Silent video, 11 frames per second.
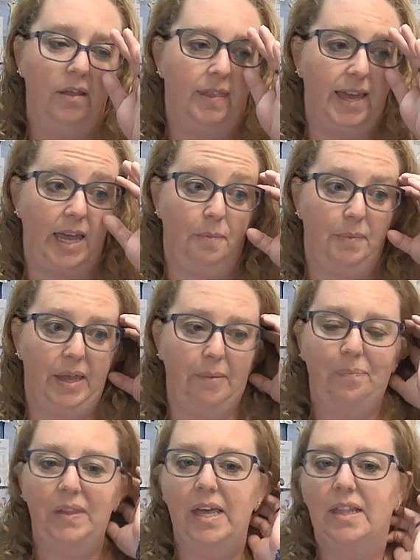the IEP?
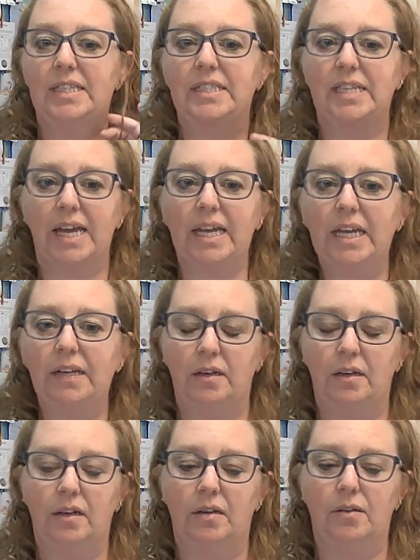The second
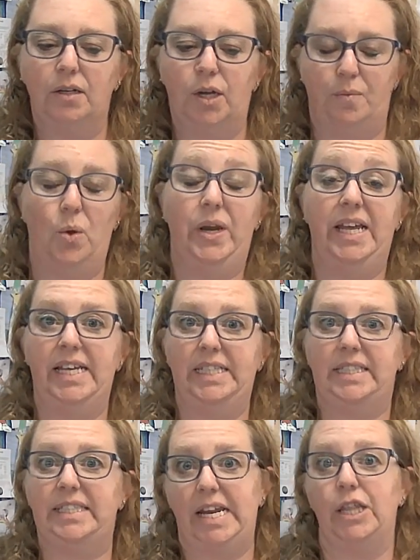component
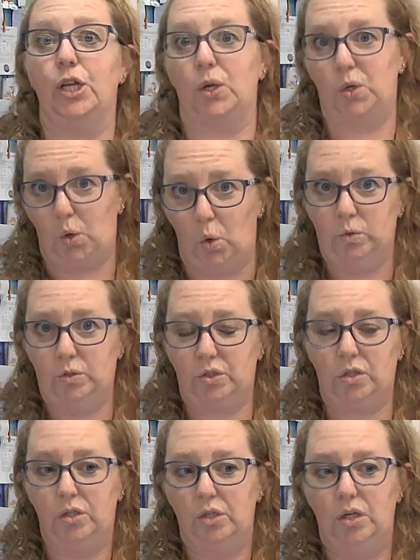is setting the
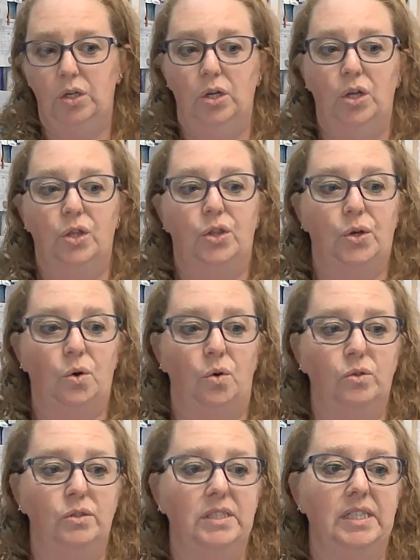goals. The
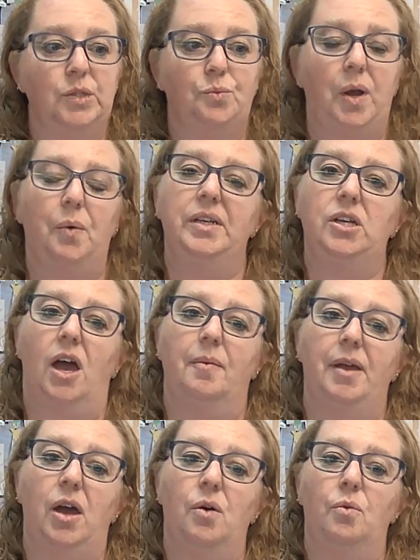goals is where we talk
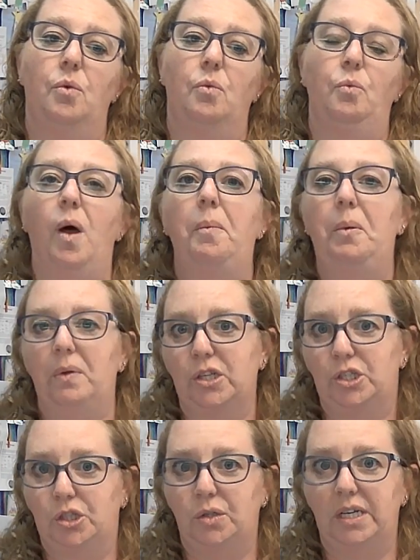about what we want the
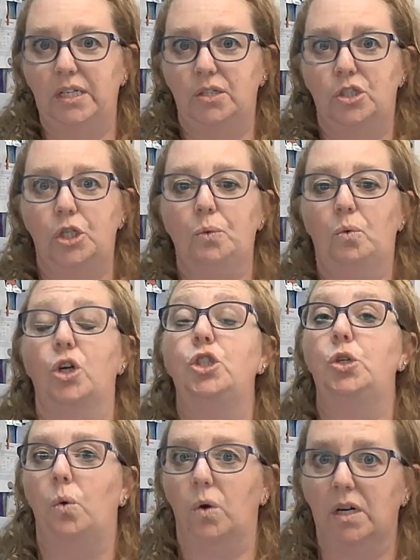student to work
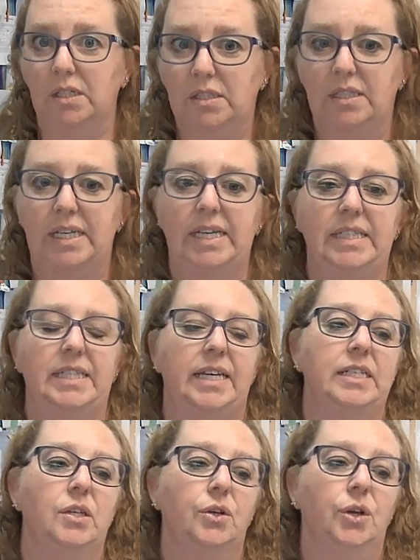towards. Is
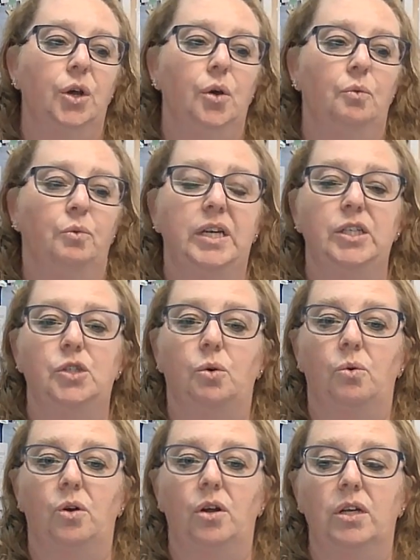it working
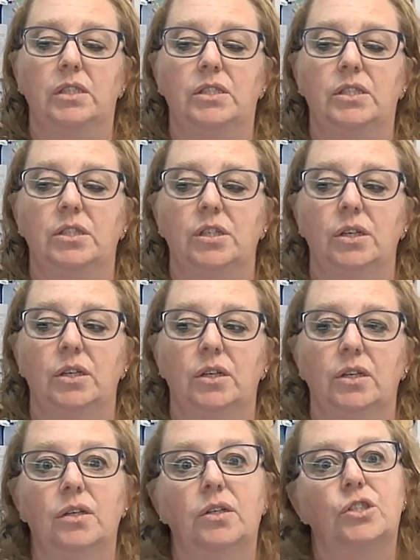towards
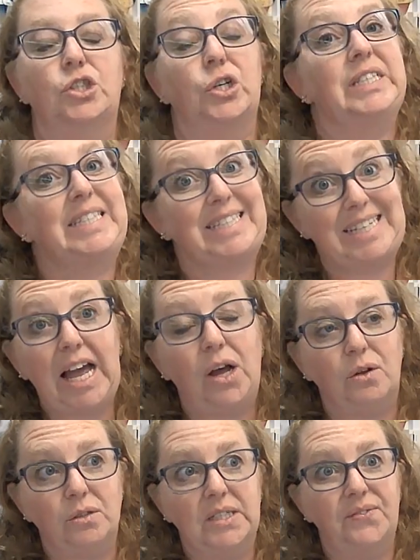certain
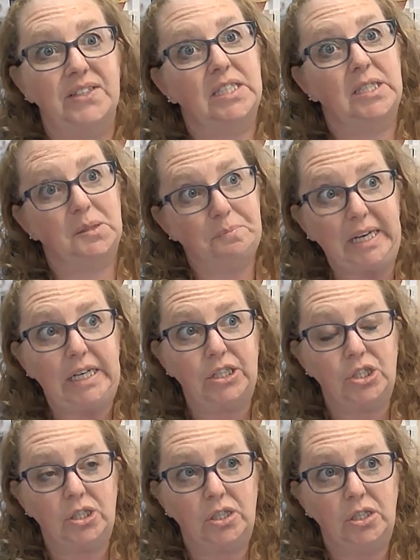sounds, if it's a
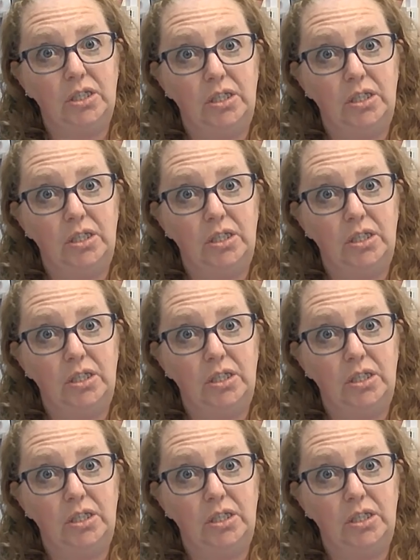speech?